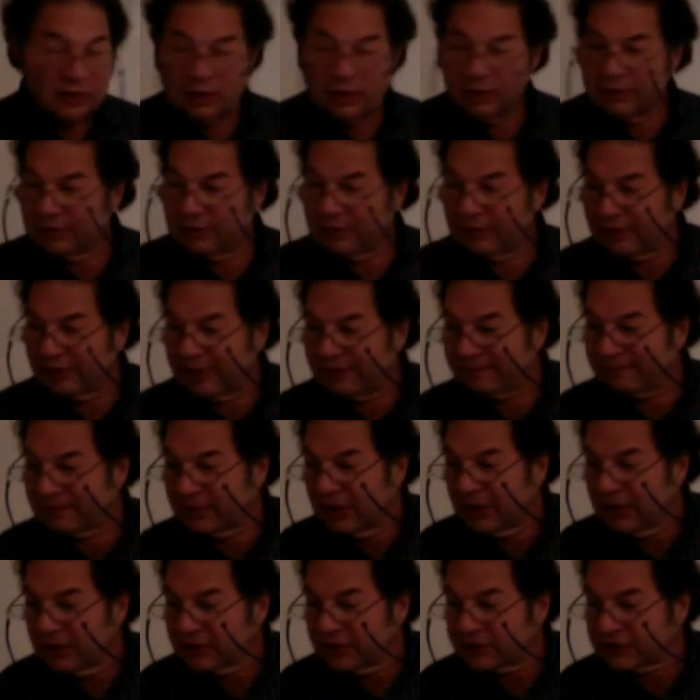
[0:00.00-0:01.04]
All right.
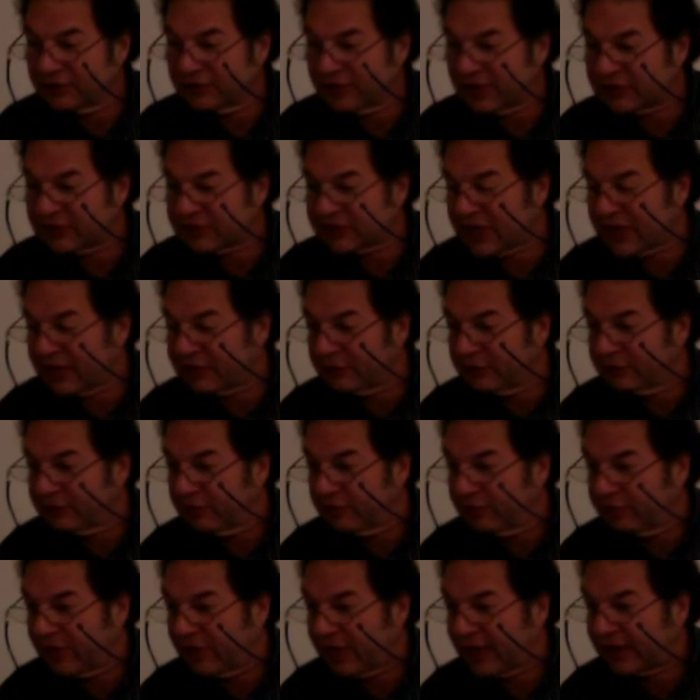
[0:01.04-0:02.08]
So that's how you do
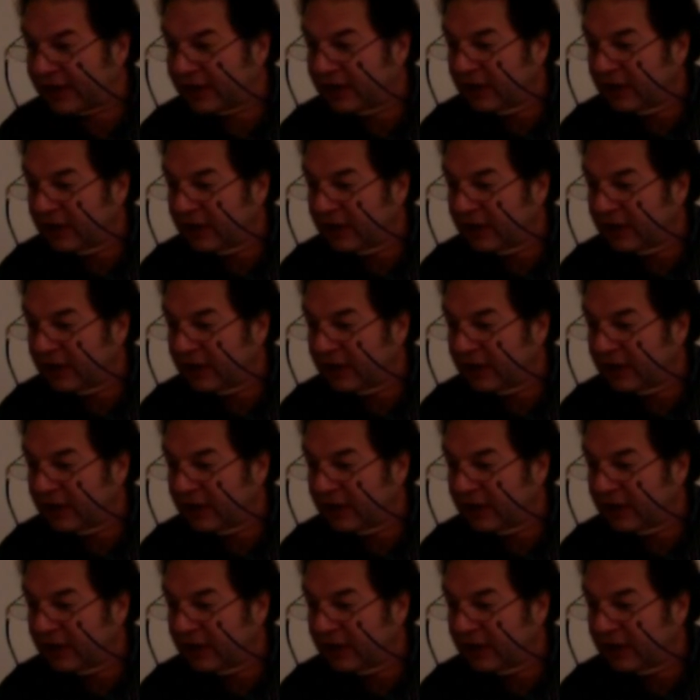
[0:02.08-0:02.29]
that.